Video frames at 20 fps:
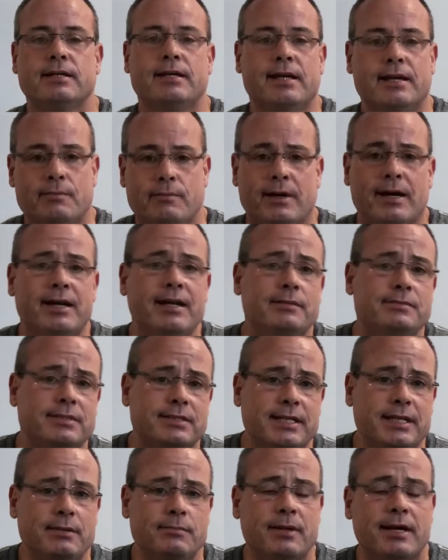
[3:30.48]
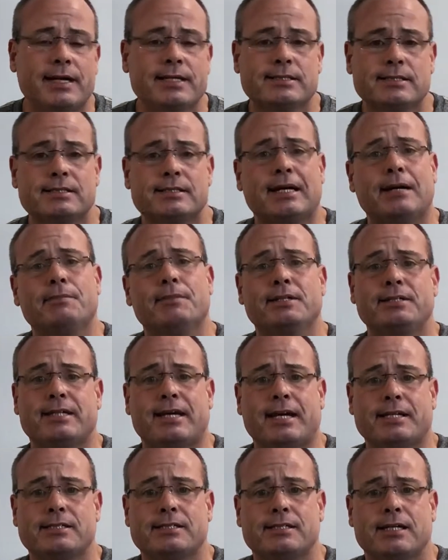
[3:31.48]
Again, my name's Dean Michael. I'm the
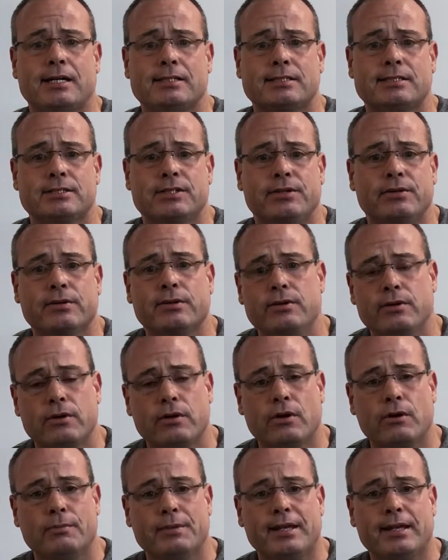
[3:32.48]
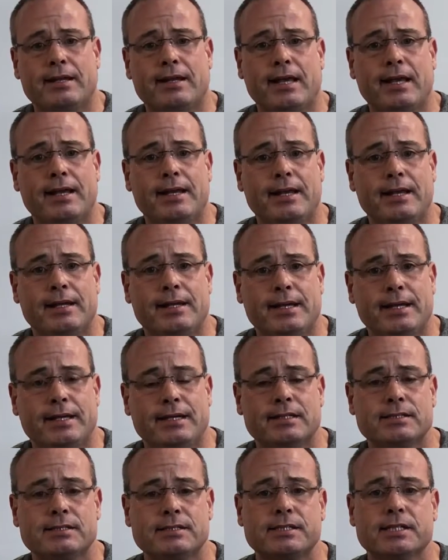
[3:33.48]
Tax Doctor. You can call me at
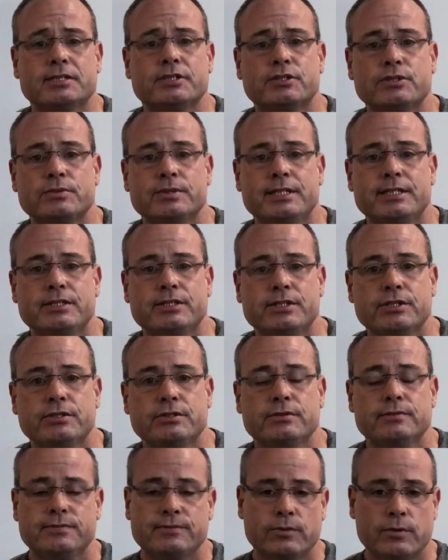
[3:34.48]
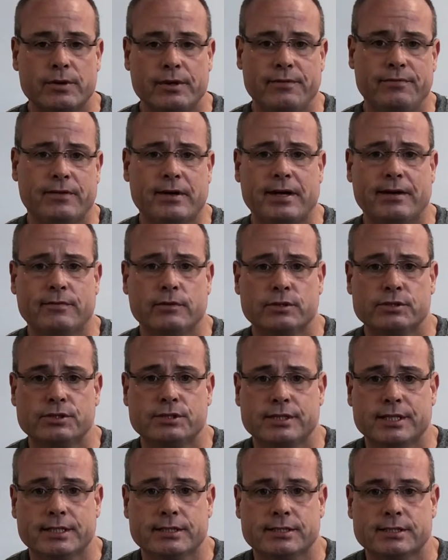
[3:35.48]

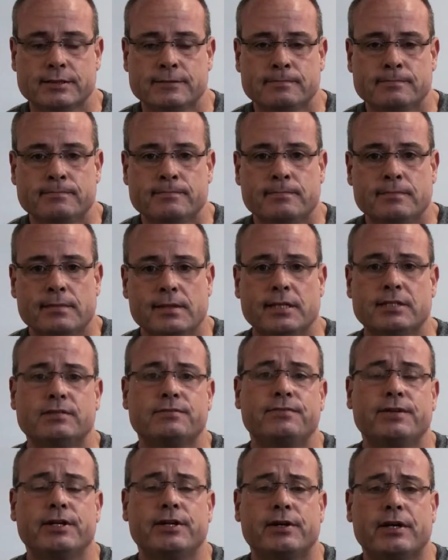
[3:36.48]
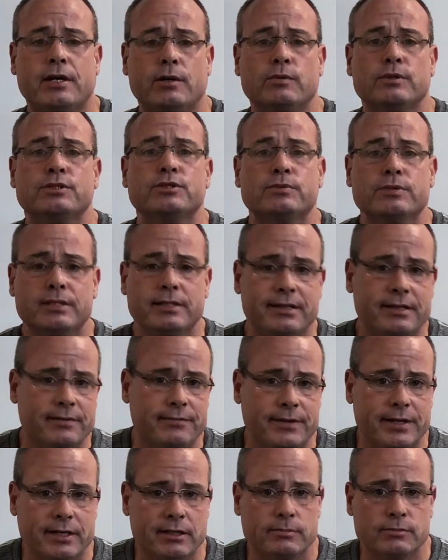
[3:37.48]
888-632-4506. Let's figure out what's
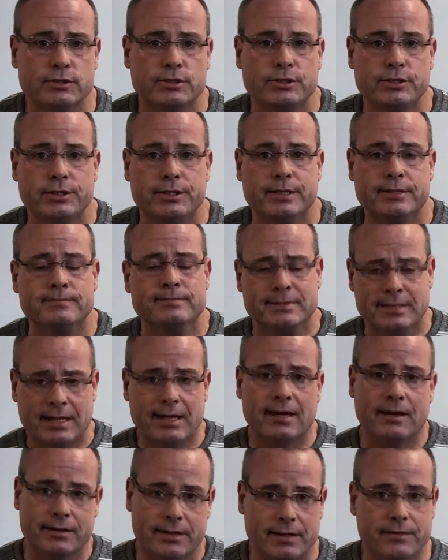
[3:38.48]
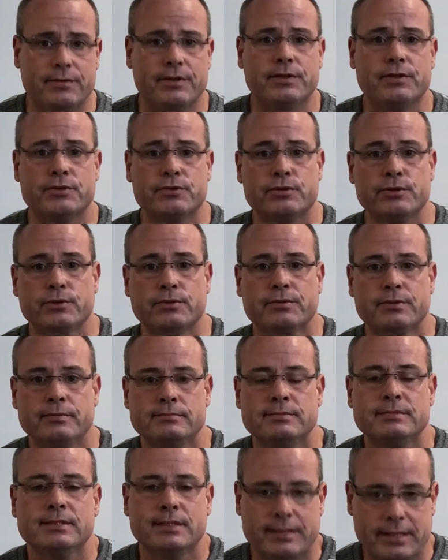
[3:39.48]
really available to you. I'll give you the truth.
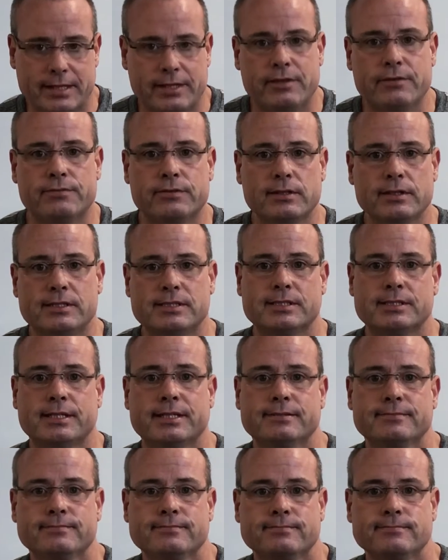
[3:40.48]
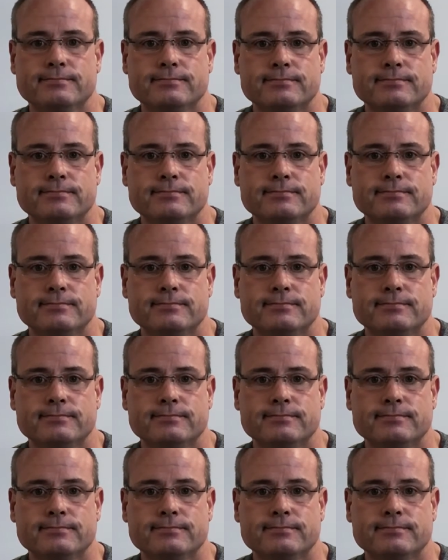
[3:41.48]
Thank you for listening.